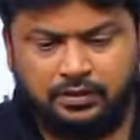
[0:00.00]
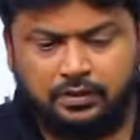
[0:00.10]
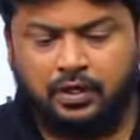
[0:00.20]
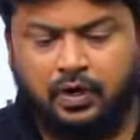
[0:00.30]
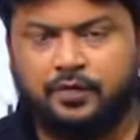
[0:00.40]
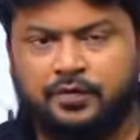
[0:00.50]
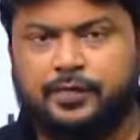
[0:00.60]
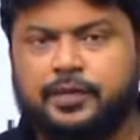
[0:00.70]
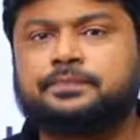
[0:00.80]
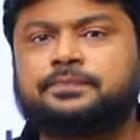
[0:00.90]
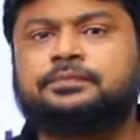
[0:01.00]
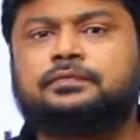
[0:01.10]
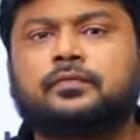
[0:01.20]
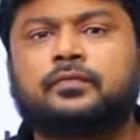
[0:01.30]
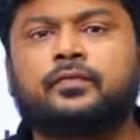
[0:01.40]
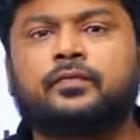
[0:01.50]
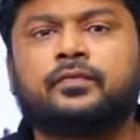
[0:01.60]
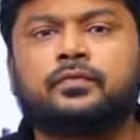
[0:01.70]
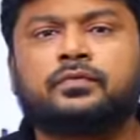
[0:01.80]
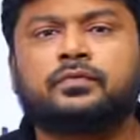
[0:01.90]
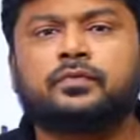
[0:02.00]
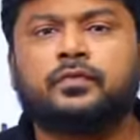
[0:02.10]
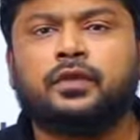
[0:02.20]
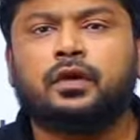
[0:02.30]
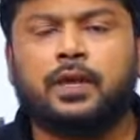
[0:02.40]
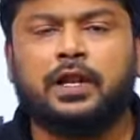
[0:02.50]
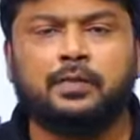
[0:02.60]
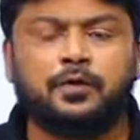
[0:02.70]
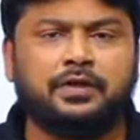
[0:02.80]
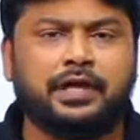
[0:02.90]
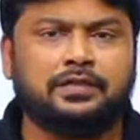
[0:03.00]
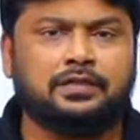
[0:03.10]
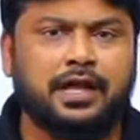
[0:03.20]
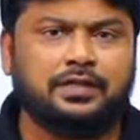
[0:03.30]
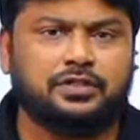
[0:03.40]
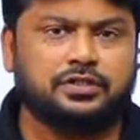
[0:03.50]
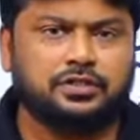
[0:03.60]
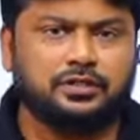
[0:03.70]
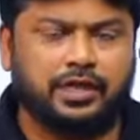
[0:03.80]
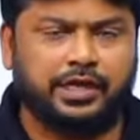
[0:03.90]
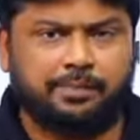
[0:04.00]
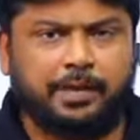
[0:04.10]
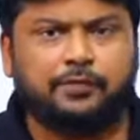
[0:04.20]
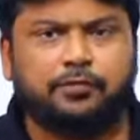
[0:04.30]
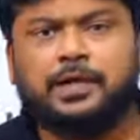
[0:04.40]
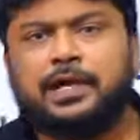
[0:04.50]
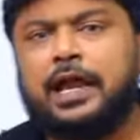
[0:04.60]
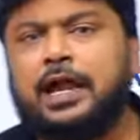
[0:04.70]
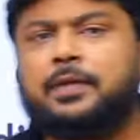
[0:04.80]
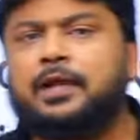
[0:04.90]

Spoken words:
Hello everyone. Welcome to India's largest learning platform Unacademy.